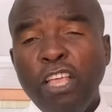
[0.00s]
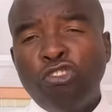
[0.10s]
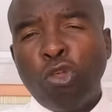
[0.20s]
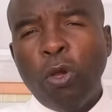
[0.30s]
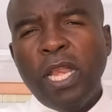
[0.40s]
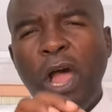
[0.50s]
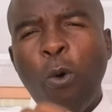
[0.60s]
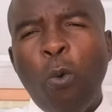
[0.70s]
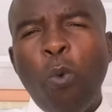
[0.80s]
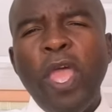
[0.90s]
So now
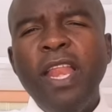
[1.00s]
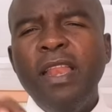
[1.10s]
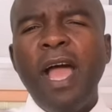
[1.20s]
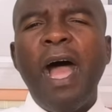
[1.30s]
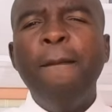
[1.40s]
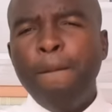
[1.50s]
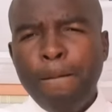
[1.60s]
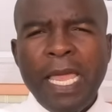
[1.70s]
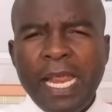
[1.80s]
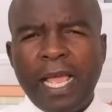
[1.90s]
when
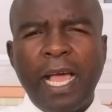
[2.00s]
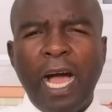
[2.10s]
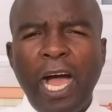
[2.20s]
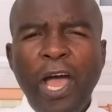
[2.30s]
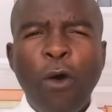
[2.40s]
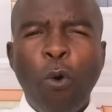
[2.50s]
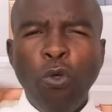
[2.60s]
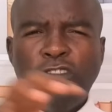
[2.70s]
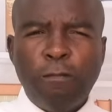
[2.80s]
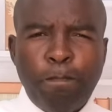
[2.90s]
America
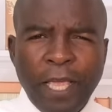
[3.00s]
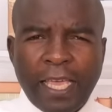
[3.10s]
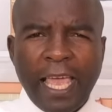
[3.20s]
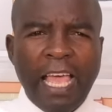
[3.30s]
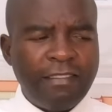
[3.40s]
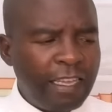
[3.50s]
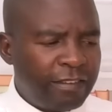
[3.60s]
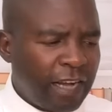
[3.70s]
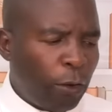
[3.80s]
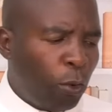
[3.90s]
will speak as a
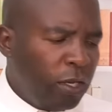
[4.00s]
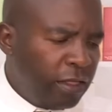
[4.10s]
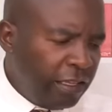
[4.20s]
dragon,